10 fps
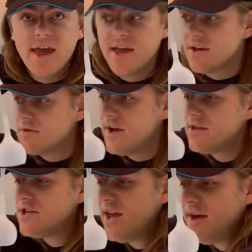hang it around
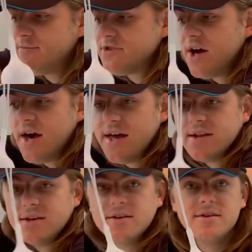your campsite,
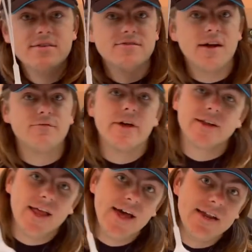stuff like
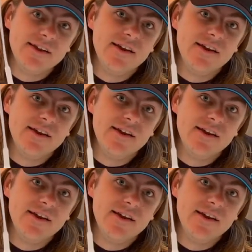that.